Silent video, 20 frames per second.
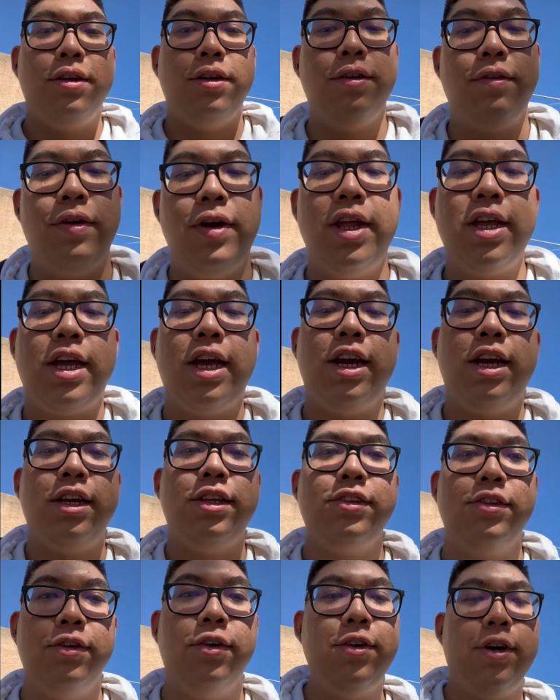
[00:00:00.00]
Alright guys,
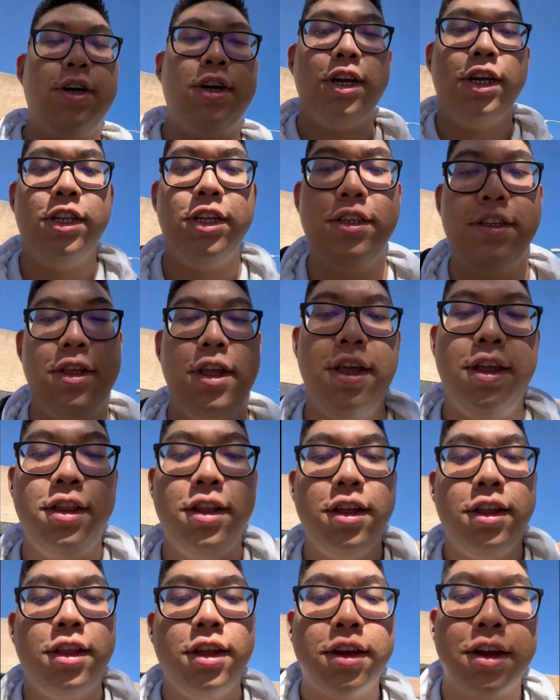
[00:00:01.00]
so I just
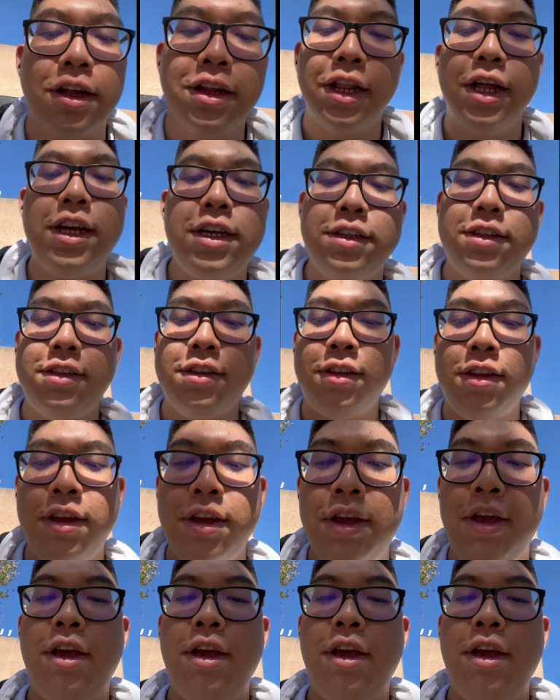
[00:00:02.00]
ended the class.